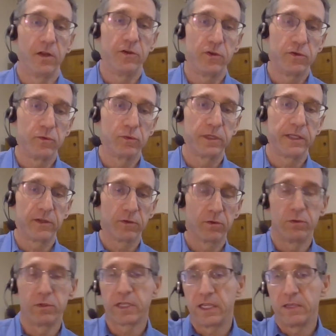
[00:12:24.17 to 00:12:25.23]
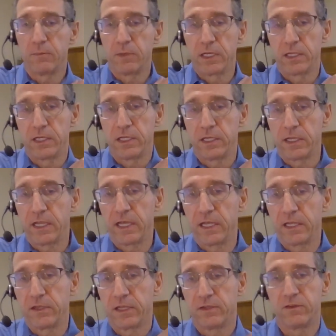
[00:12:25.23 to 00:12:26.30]
new leader who came in
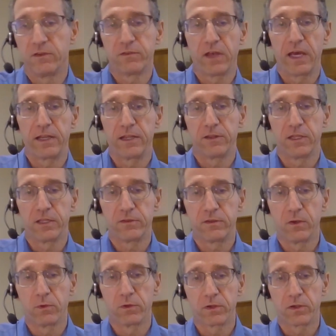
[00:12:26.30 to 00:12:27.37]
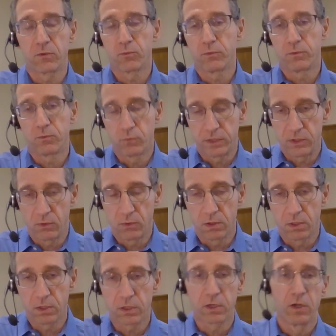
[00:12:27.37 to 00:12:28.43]
and had decided that they were going to
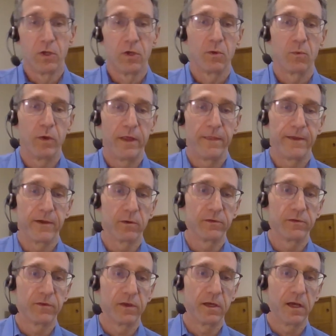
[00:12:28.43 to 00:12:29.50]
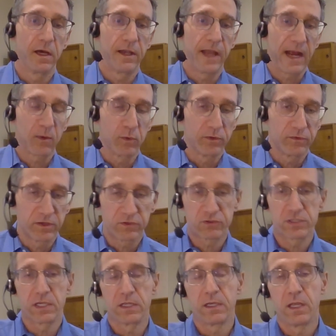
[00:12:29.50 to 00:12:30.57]
reorg, when there was an
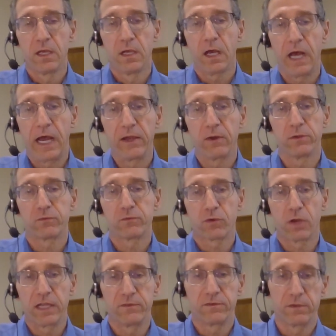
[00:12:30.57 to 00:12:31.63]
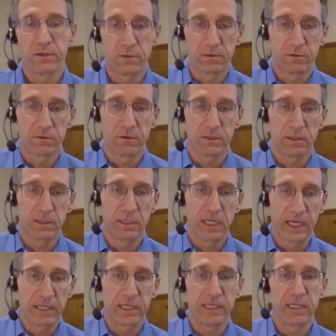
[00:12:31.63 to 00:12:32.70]
acquisition, I always tried to
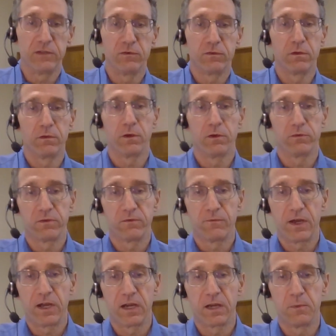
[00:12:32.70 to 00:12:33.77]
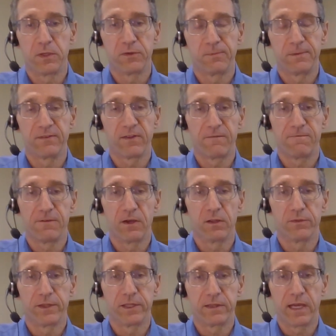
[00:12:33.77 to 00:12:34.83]
get into those environments because I
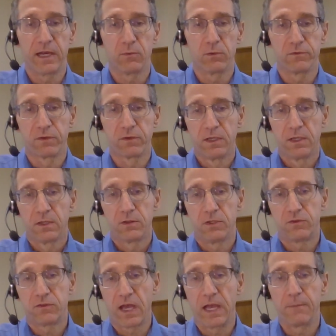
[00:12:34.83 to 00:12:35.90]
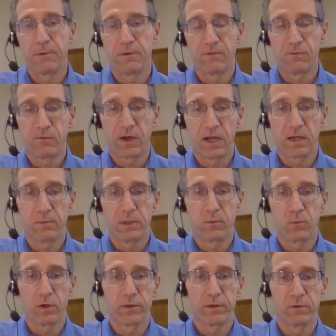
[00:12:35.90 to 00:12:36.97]
felt that that was the type of
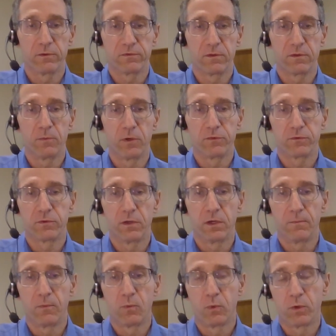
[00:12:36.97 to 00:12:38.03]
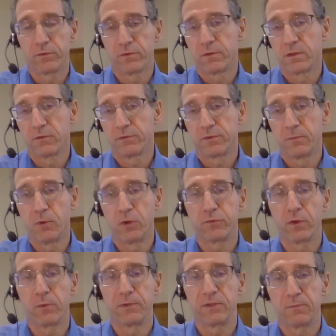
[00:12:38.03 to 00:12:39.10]
environment where there was the most
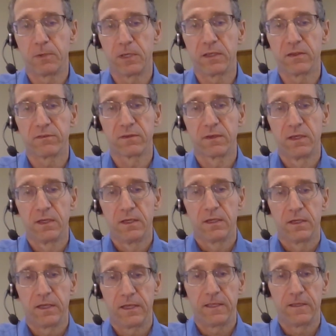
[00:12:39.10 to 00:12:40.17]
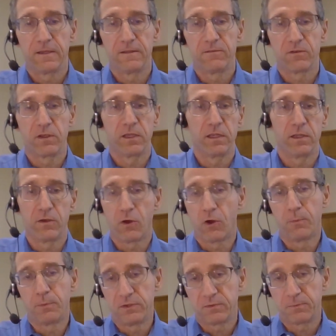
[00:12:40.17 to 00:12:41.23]
open space. And in
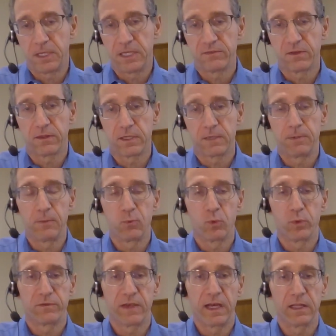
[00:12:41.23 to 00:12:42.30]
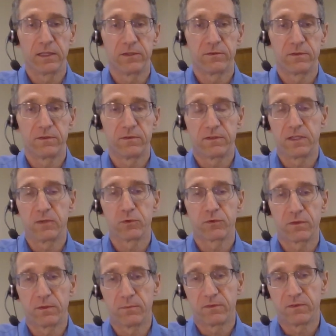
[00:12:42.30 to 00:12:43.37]
open space, I think people with talent
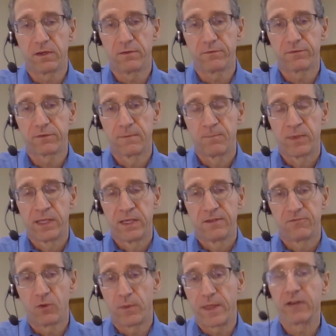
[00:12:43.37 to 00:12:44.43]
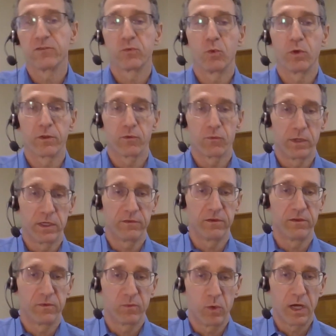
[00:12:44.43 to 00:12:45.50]
distinguish themselves. So that was one of the
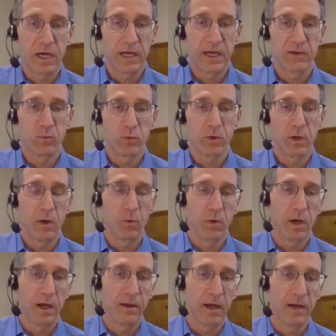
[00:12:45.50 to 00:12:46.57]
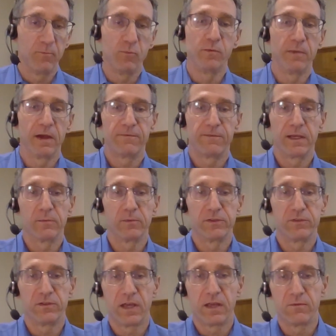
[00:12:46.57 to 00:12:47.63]
reasons why I moved my family
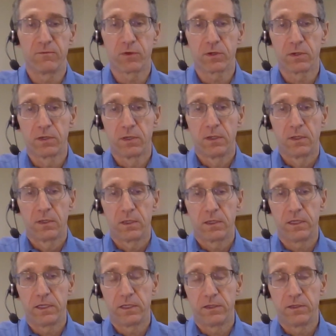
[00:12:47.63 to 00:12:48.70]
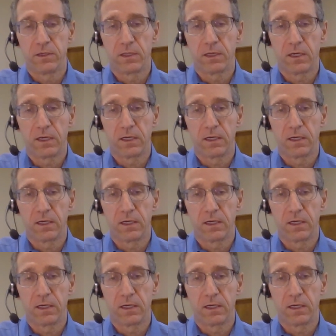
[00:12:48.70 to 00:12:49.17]
to Denver in